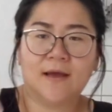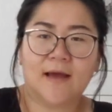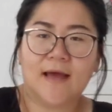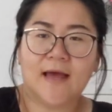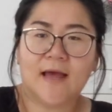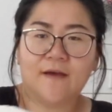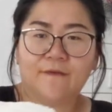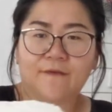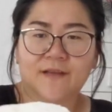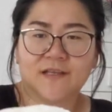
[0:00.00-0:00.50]
I
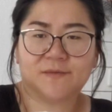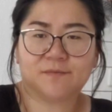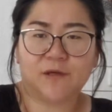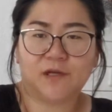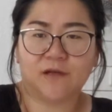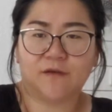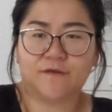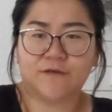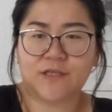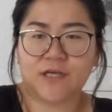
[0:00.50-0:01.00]
have this
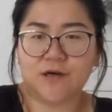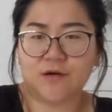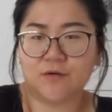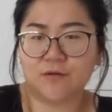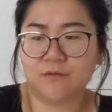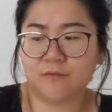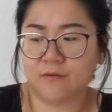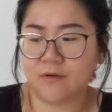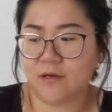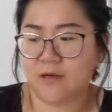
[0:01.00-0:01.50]
bowl of
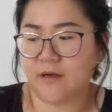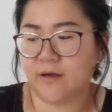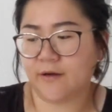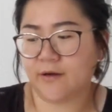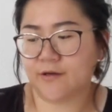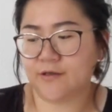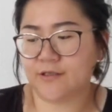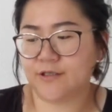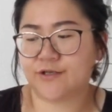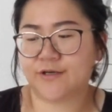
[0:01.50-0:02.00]
dough. I'm
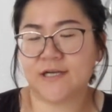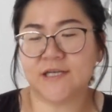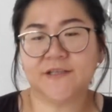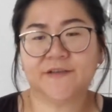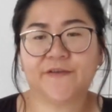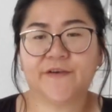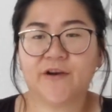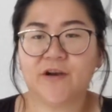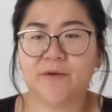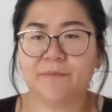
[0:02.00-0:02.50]
going to
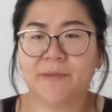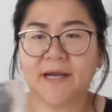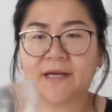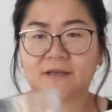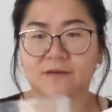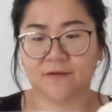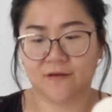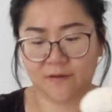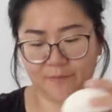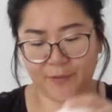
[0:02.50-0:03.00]
transfer it back
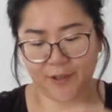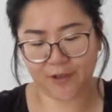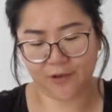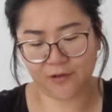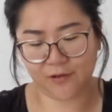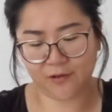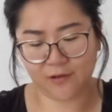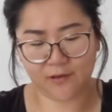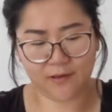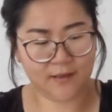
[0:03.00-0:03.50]
to the
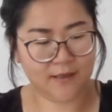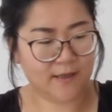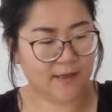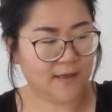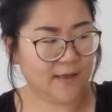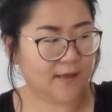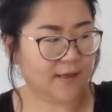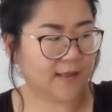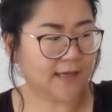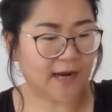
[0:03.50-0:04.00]
bowl,
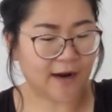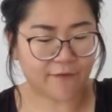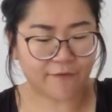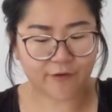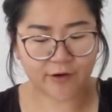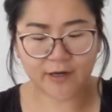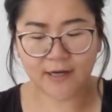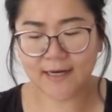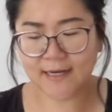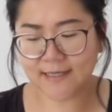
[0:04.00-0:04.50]

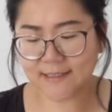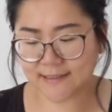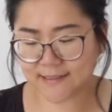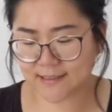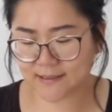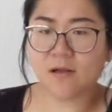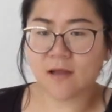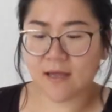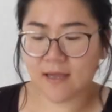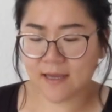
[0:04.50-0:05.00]
cover it,
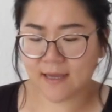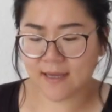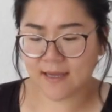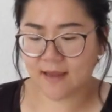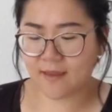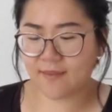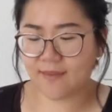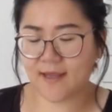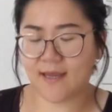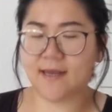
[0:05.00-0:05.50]

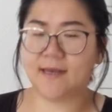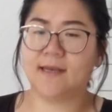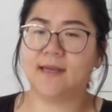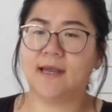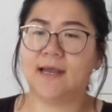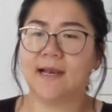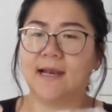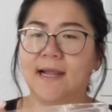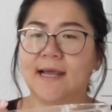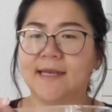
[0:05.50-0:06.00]
and
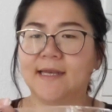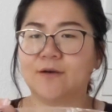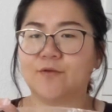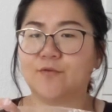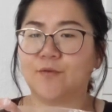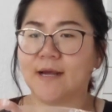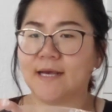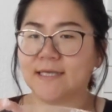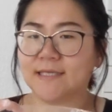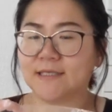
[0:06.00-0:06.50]
then let it
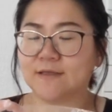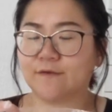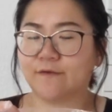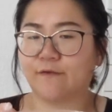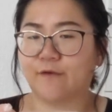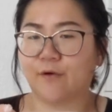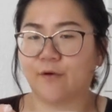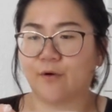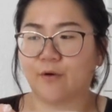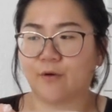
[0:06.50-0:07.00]
rest
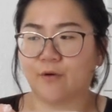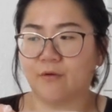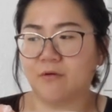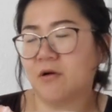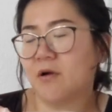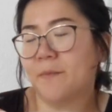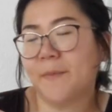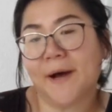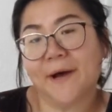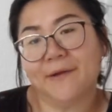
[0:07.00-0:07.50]
for
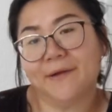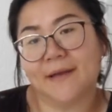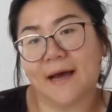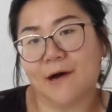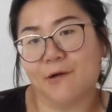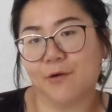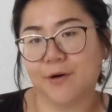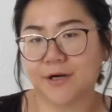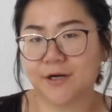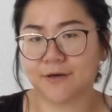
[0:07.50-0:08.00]
about an
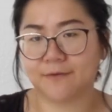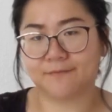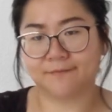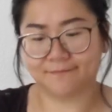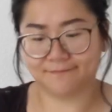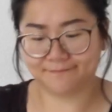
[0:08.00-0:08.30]
hour.